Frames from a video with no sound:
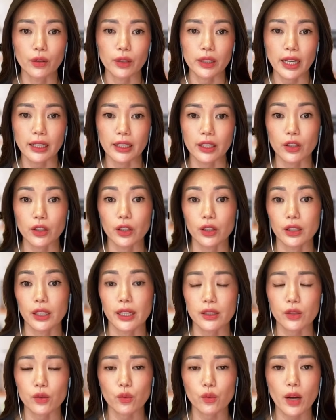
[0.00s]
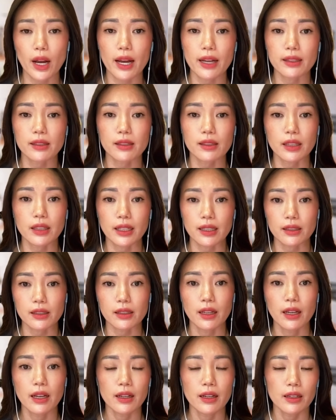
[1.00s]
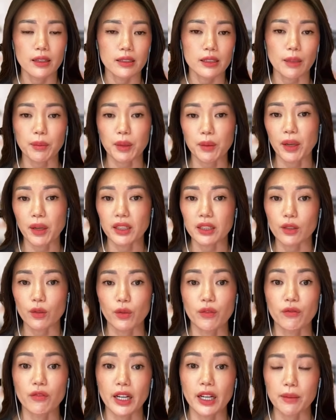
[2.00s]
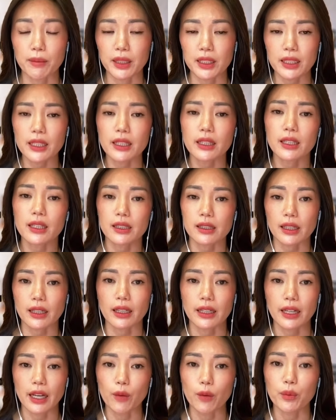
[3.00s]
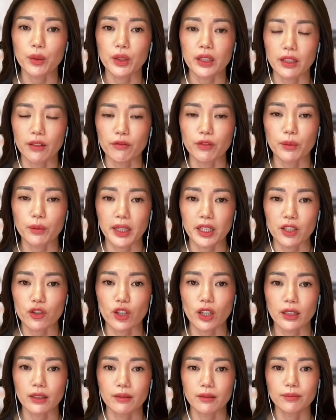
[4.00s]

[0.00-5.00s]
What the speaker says: getting good night's rest, things, supplementing with vitamin D, things that can help with inflammation.